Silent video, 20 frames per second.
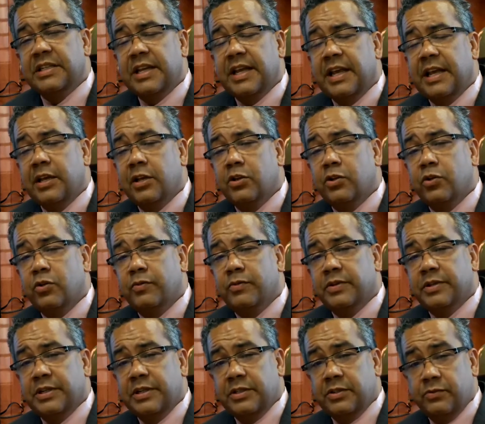hanging over
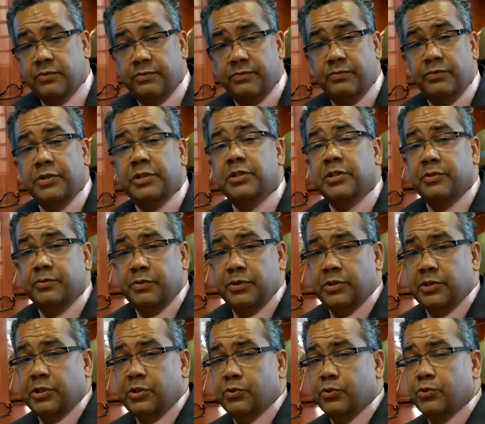is really,
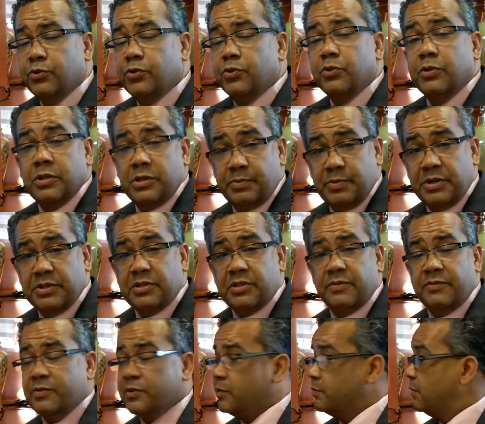really crucial, especially
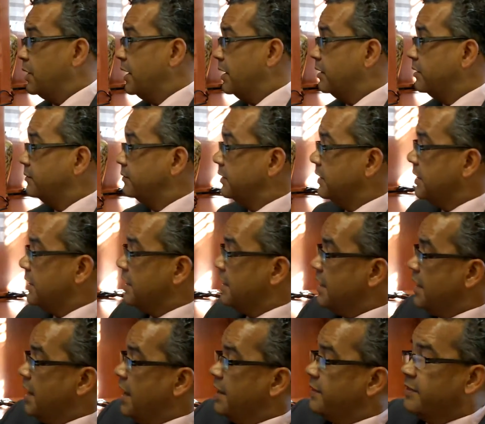for the male.
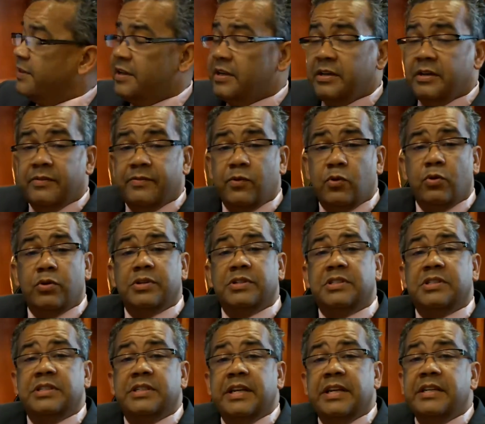And then, of course,
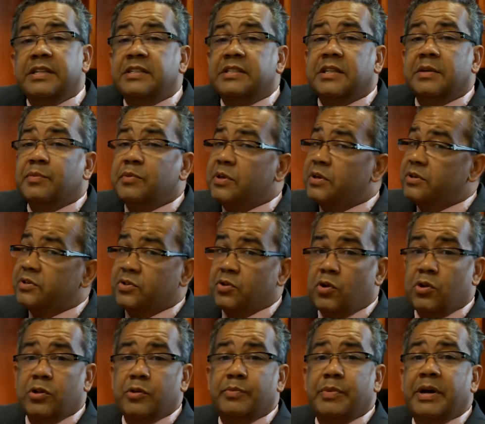today's seminar is
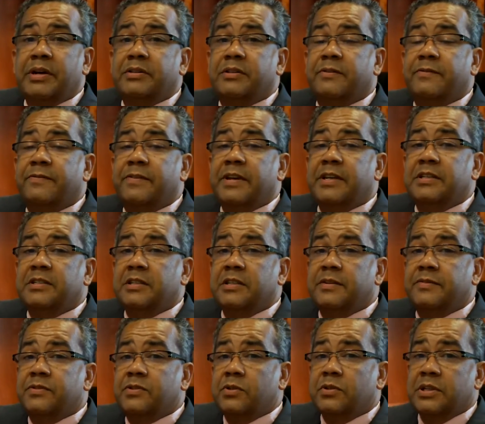all about the
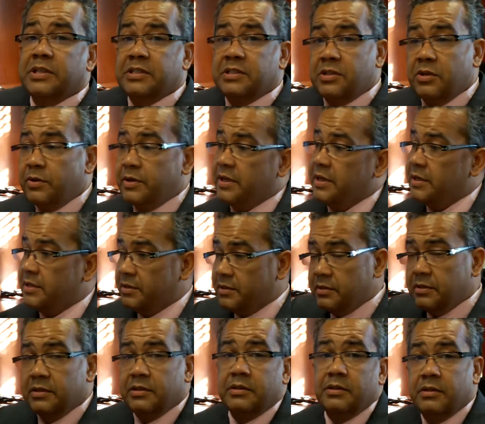facelift, so let's go ahead and
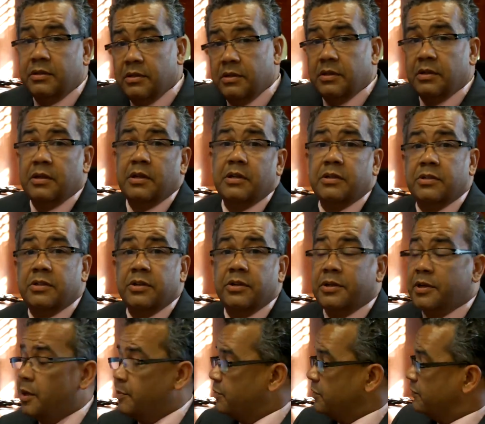turn
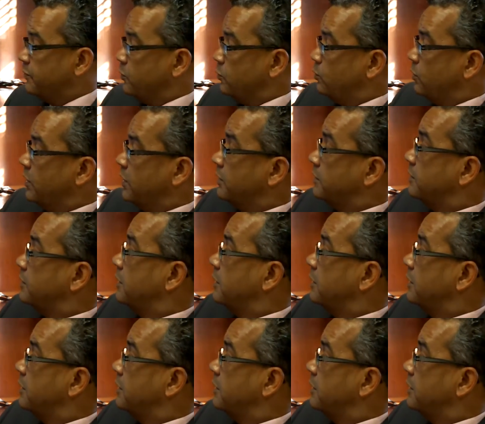up, if you will.